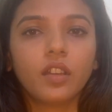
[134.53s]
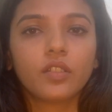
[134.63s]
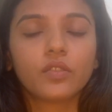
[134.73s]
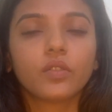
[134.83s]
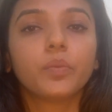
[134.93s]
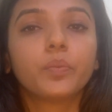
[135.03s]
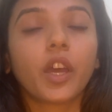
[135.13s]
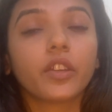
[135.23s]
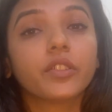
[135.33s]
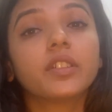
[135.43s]
So
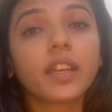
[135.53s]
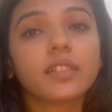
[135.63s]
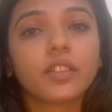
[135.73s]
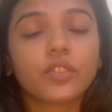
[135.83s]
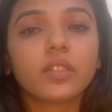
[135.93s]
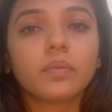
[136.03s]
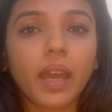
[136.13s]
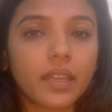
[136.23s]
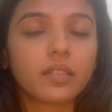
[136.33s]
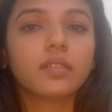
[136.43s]
prioritization
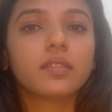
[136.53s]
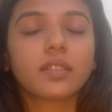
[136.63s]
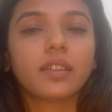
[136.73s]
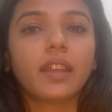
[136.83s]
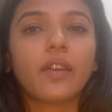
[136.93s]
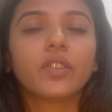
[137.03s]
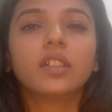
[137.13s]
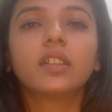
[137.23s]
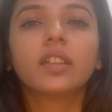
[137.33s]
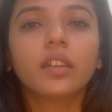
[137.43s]
matters, and having
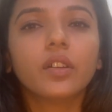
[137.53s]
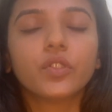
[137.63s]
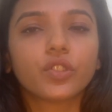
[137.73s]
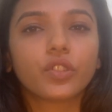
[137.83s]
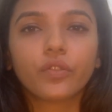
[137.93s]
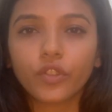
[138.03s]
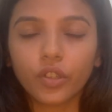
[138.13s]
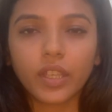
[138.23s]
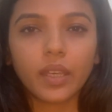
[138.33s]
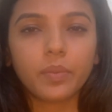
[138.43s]
a clear vision of
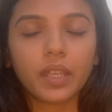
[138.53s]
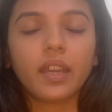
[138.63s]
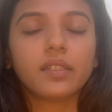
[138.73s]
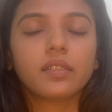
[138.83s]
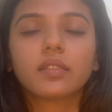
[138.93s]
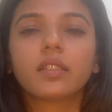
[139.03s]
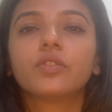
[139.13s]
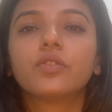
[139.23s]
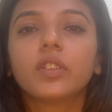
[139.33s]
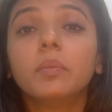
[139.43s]
your KPIs is
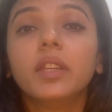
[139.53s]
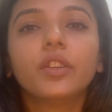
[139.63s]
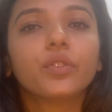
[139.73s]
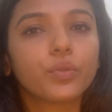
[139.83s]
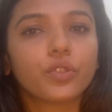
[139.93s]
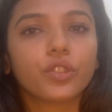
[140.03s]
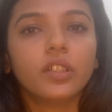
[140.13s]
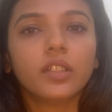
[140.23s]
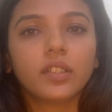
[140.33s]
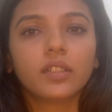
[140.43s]
extremely
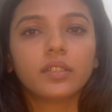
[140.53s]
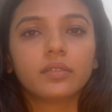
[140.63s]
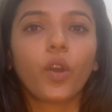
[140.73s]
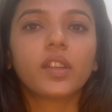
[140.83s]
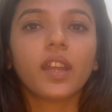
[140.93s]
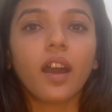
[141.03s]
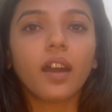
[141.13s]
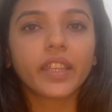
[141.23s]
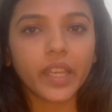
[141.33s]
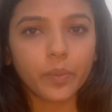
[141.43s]
crucial. What
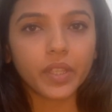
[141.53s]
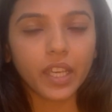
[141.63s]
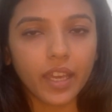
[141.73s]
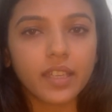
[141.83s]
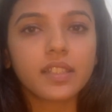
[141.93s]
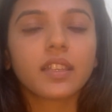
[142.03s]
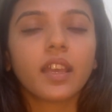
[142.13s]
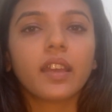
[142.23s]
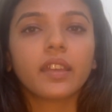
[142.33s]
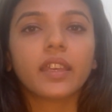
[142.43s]
are KPIs?
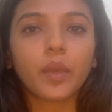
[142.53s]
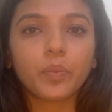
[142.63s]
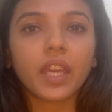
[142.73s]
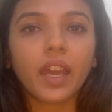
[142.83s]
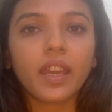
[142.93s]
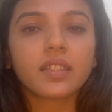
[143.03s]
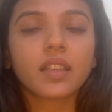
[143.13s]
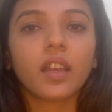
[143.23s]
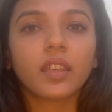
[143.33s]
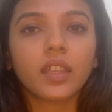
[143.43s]
KPIs
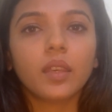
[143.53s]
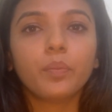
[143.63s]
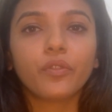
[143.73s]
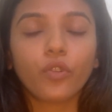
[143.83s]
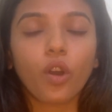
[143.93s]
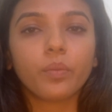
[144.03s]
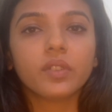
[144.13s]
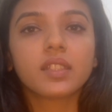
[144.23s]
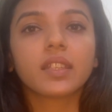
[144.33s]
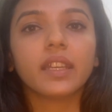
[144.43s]
are key
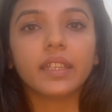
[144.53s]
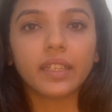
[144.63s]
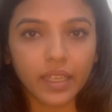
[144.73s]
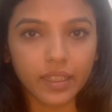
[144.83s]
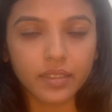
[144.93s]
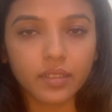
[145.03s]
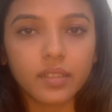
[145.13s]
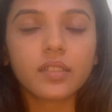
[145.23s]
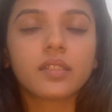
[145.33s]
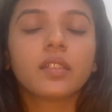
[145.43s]
performance
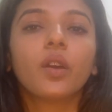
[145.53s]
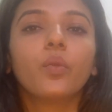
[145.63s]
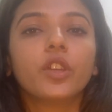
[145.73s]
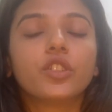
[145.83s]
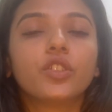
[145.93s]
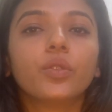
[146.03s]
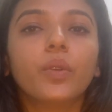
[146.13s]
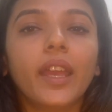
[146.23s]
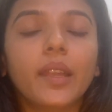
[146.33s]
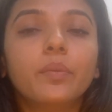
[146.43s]
indicators which
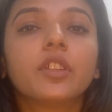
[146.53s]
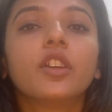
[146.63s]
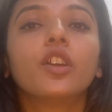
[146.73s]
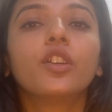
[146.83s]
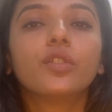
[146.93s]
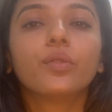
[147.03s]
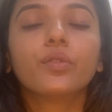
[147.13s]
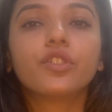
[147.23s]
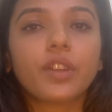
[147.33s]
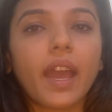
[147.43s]
you helped
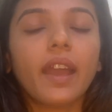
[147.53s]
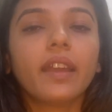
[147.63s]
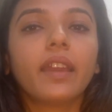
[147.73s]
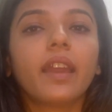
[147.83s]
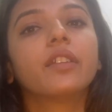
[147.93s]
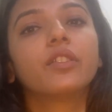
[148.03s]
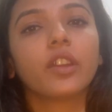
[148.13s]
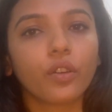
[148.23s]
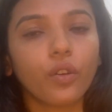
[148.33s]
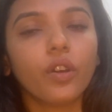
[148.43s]
to track and
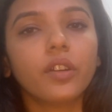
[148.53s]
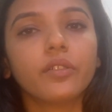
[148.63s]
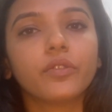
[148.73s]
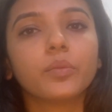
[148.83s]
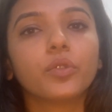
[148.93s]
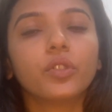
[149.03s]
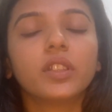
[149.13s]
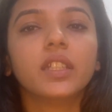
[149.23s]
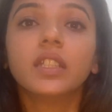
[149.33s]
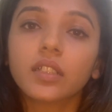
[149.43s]
record for
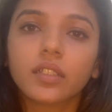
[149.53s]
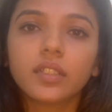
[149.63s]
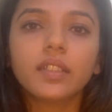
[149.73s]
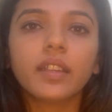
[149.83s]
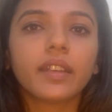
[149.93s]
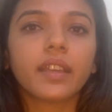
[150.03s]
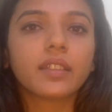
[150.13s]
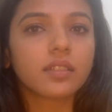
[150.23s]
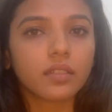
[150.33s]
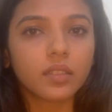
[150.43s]
both internal and
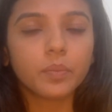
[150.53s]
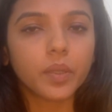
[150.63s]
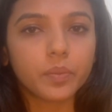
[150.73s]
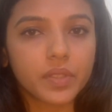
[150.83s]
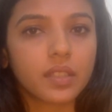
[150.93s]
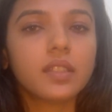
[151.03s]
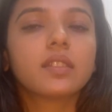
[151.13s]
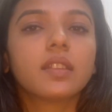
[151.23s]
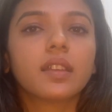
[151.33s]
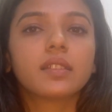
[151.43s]
external
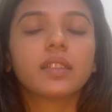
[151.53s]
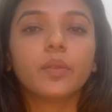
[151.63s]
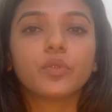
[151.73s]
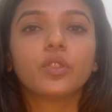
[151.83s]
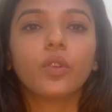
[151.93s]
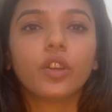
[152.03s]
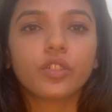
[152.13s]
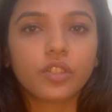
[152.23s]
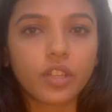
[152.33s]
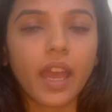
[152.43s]
purposes. This keeps you
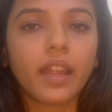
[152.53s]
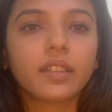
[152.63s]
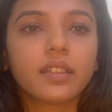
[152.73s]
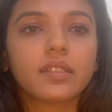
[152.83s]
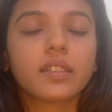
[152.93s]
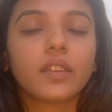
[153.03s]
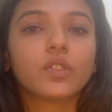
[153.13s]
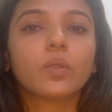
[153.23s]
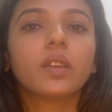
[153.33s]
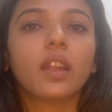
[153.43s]
on track. This
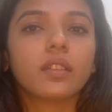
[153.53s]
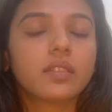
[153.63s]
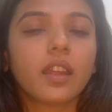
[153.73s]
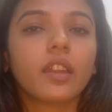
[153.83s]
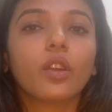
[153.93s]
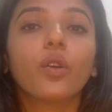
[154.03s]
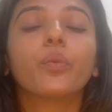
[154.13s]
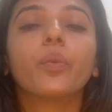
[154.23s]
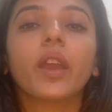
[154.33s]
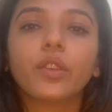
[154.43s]
gives you an understanding
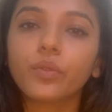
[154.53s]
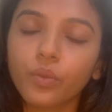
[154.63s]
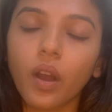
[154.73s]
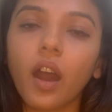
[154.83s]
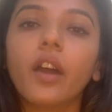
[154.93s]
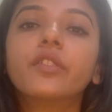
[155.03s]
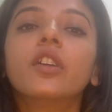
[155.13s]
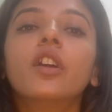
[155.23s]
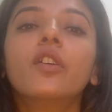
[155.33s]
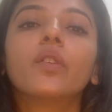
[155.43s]
of where you are
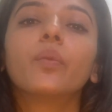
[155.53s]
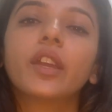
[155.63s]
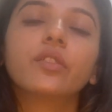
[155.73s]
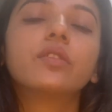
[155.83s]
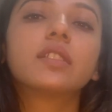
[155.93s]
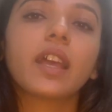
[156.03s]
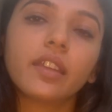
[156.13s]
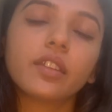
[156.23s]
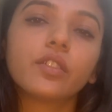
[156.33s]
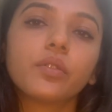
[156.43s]
from where you
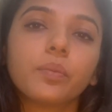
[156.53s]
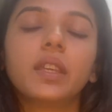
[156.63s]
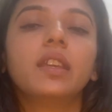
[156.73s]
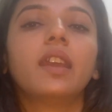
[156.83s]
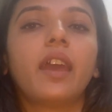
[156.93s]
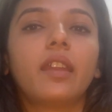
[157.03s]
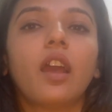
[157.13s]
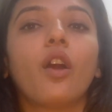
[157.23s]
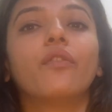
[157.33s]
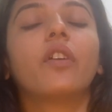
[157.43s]
decided to be and
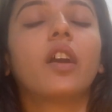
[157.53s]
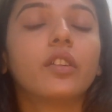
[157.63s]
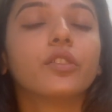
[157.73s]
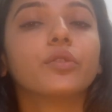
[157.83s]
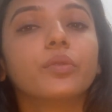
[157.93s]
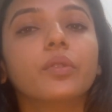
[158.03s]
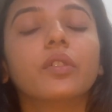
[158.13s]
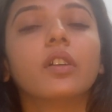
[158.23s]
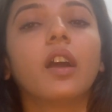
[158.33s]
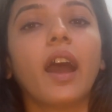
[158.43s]
how far you
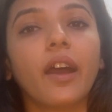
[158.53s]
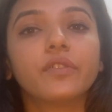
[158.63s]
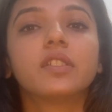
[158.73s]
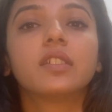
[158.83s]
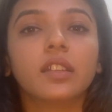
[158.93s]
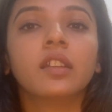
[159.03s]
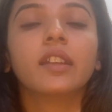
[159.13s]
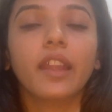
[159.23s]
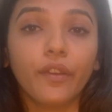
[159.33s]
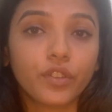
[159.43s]
have still
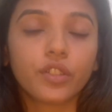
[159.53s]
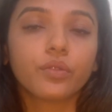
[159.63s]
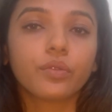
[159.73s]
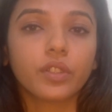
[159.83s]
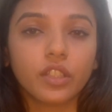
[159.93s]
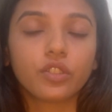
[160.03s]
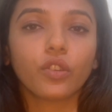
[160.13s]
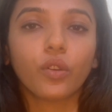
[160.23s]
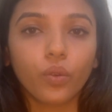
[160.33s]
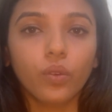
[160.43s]
left to reach
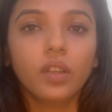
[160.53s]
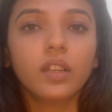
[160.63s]
your goal.